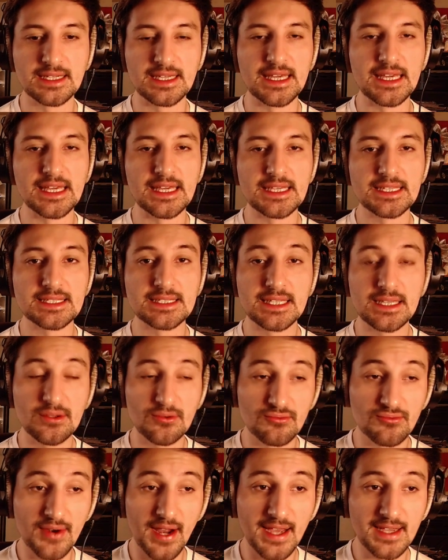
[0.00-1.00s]
is the
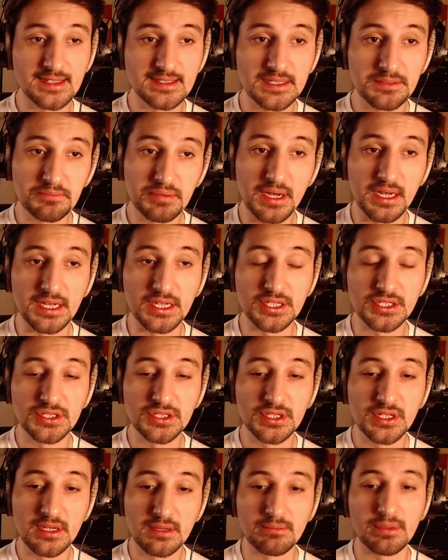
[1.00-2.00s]
right to
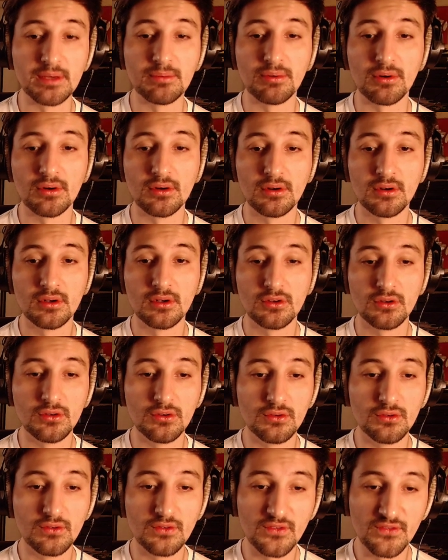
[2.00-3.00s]
punish people
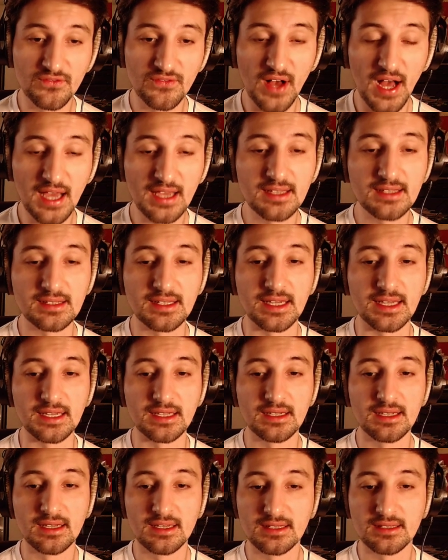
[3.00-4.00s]
who
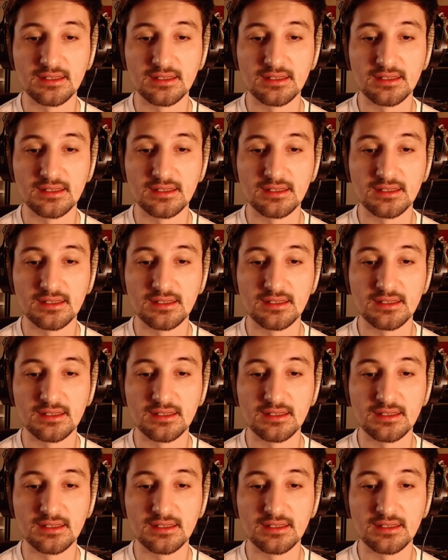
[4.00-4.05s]
violate